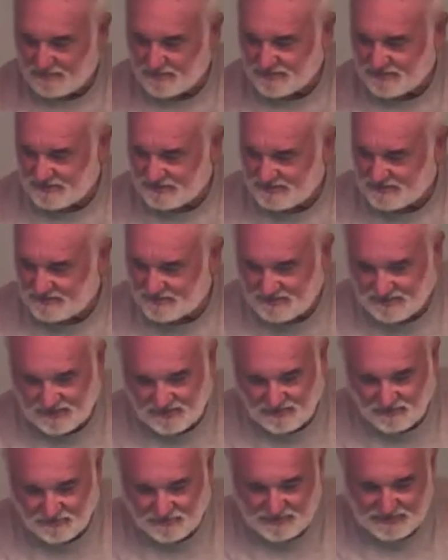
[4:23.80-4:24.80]
Set this out
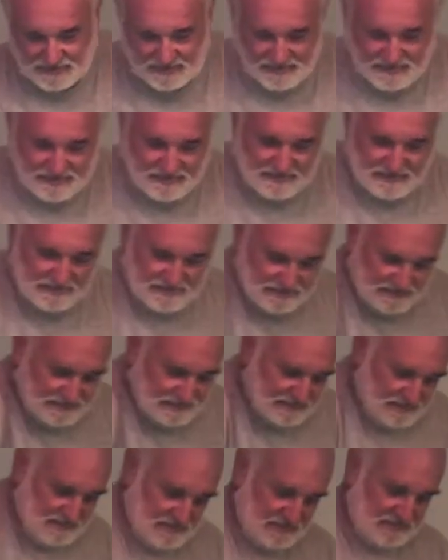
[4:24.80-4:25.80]
of the way.
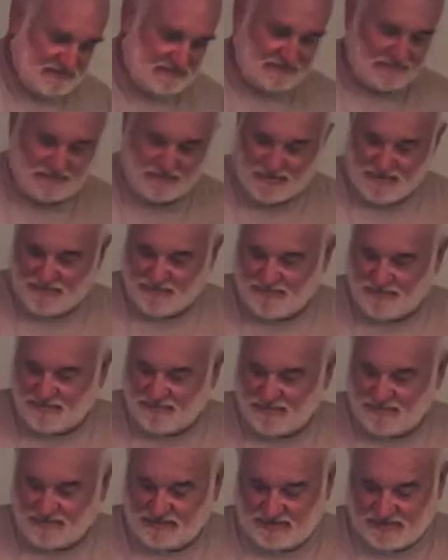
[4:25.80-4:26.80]
I'll wipe off
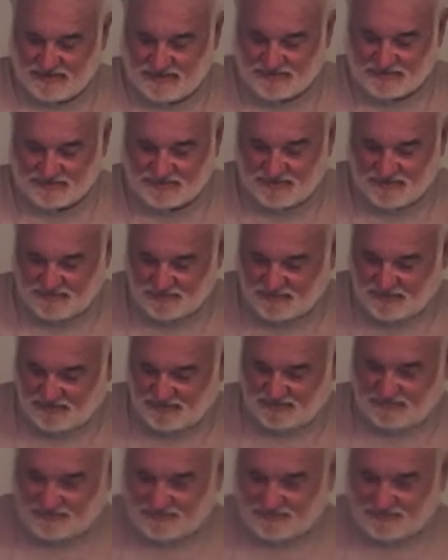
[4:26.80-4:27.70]
my little extra off my little